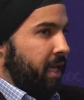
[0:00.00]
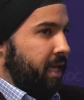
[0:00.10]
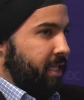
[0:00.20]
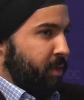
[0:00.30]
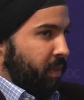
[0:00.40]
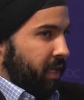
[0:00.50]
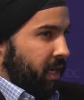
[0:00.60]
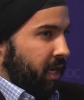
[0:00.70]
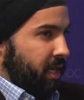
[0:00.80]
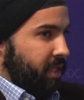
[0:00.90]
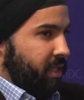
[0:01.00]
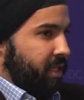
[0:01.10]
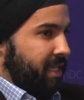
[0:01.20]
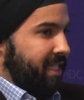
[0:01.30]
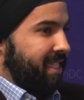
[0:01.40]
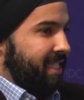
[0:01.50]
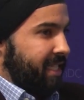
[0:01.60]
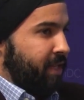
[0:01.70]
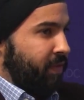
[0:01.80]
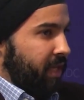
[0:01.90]
it's because
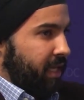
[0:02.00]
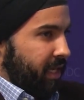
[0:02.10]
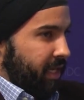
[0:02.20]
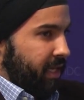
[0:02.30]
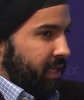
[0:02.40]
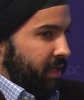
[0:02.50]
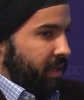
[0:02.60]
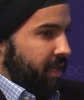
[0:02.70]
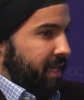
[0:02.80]
CVE